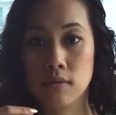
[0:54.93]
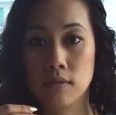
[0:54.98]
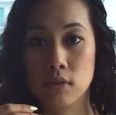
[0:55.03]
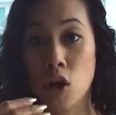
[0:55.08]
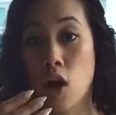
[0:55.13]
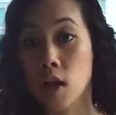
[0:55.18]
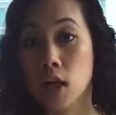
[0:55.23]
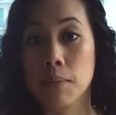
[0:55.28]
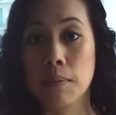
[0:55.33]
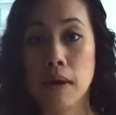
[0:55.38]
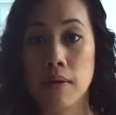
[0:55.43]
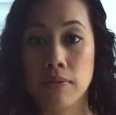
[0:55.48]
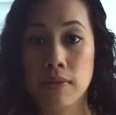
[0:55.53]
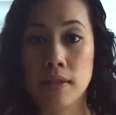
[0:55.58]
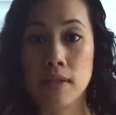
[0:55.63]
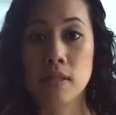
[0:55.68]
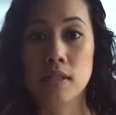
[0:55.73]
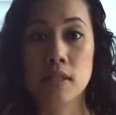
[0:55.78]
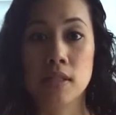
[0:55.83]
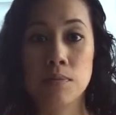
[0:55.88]
talk about
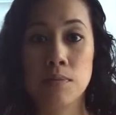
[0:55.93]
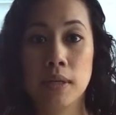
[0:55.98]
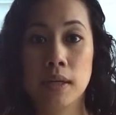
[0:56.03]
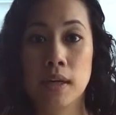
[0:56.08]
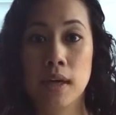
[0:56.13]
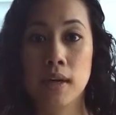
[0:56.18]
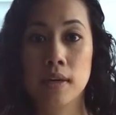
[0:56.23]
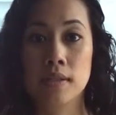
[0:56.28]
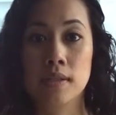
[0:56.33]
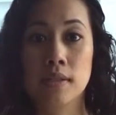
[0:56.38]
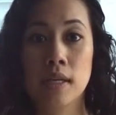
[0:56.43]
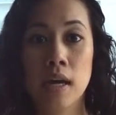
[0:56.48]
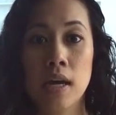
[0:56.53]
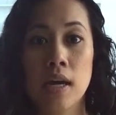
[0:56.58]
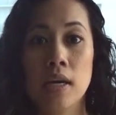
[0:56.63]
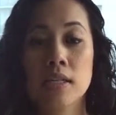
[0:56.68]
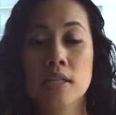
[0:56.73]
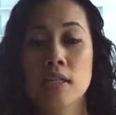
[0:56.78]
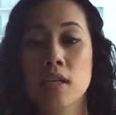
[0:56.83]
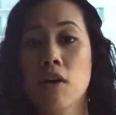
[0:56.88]
this is because
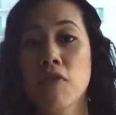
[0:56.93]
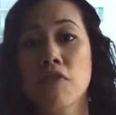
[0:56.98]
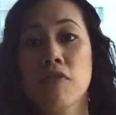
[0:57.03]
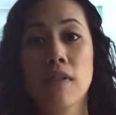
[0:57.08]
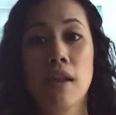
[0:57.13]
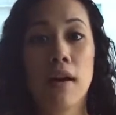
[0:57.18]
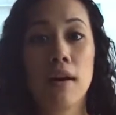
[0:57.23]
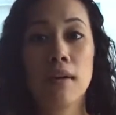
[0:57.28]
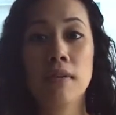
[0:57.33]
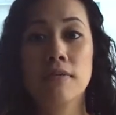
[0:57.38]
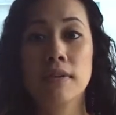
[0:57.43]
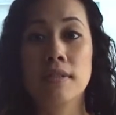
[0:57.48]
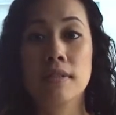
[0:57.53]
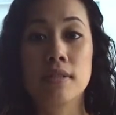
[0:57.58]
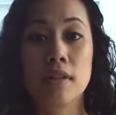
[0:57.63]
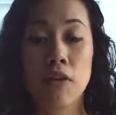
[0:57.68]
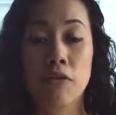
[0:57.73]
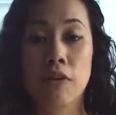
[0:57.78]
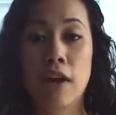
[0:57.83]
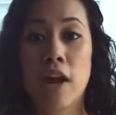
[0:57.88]
self-love and
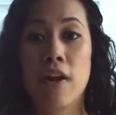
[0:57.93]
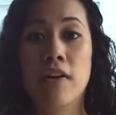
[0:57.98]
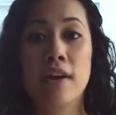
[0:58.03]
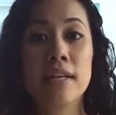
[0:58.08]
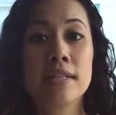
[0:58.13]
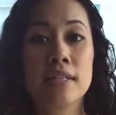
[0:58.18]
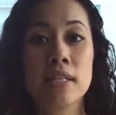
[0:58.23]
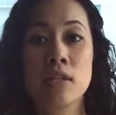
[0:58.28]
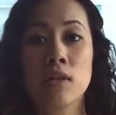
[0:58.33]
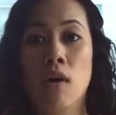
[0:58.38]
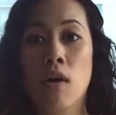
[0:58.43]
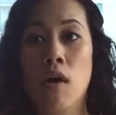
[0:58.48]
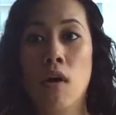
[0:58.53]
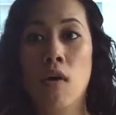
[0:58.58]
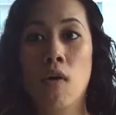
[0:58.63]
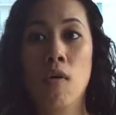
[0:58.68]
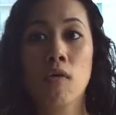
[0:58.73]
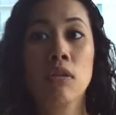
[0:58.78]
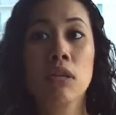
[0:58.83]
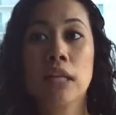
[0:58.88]
self-care isn't
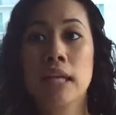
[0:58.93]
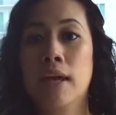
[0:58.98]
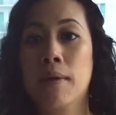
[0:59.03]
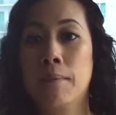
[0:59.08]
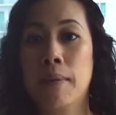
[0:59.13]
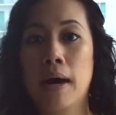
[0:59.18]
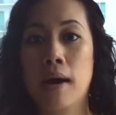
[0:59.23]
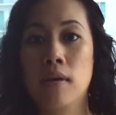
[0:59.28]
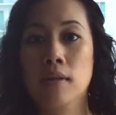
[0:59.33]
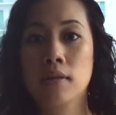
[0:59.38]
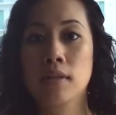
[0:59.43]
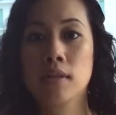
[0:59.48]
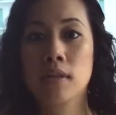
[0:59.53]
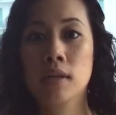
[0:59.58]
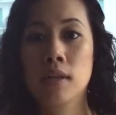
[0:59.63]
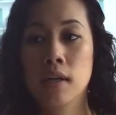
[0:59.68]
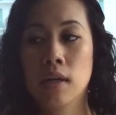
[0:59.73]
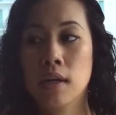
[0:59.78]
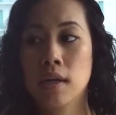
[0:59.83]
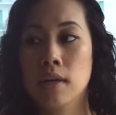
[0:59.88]
only about
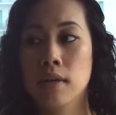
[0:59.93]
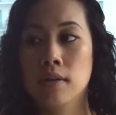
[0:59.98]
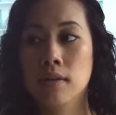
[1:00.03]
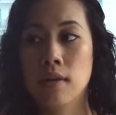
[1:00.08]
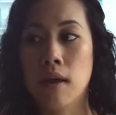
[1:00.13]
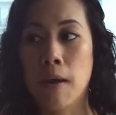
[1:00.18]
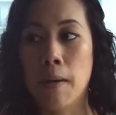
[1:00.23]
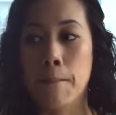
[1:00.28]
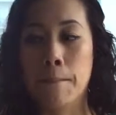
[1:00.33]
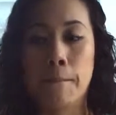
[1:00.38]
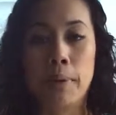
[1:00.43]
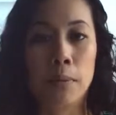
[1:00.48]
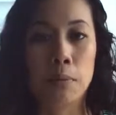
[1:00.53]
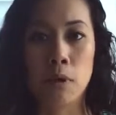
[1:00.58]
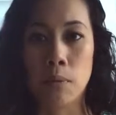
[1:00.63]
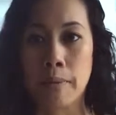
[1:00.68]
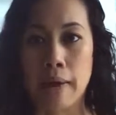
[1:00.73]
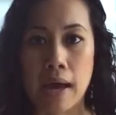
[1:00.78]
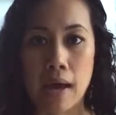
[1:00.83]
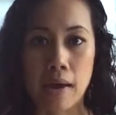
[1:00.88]

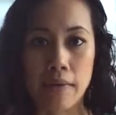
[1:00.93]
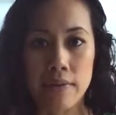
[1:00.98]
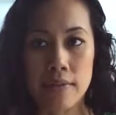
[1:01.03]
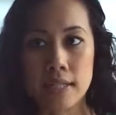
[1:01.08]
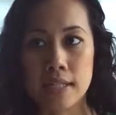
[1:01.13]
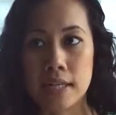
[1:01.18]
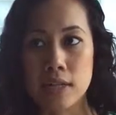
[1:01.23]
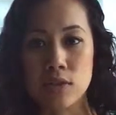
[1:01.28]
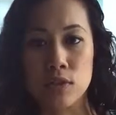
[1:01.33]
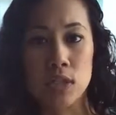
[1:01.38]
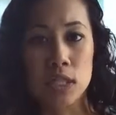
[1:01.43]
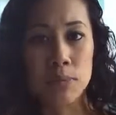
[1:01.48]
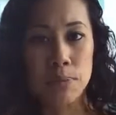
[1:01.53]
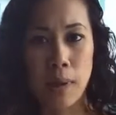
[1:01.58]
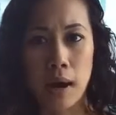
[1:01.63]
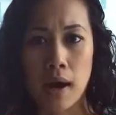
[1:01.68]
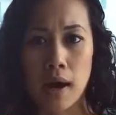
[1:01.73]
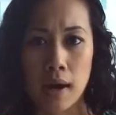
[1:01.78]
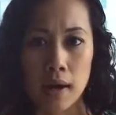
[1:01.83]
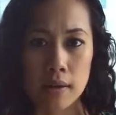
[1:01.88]
bubble baths and
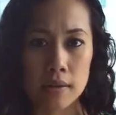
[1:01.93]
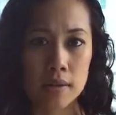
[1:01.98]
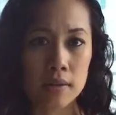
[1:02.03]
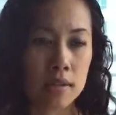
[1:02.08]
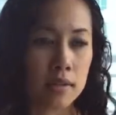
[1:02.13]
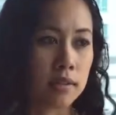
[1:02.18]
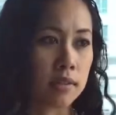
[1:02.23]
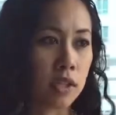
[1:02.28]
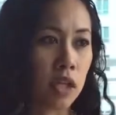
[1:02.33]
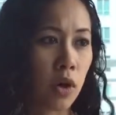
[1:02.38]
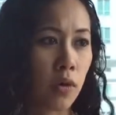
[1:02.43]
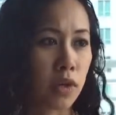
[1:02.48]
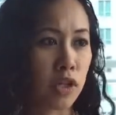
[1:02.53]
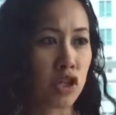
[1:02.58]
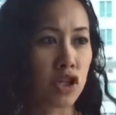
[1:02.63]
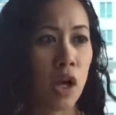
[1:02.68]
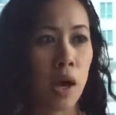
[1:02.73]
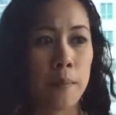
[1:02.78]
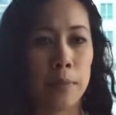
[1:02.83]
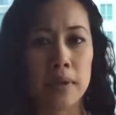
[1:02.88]
spas and going
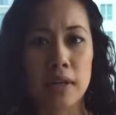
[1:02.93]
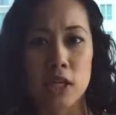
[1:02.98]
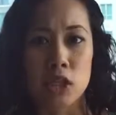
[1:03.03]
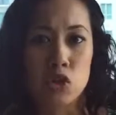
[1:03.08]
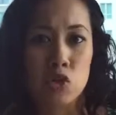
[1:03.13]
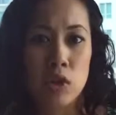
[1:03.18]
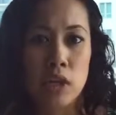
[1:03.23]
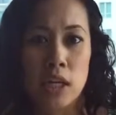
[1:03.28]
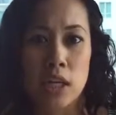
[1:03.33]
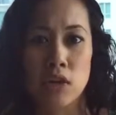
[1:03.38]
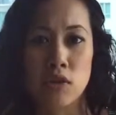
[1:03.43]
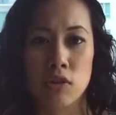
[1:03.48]
shopping and treating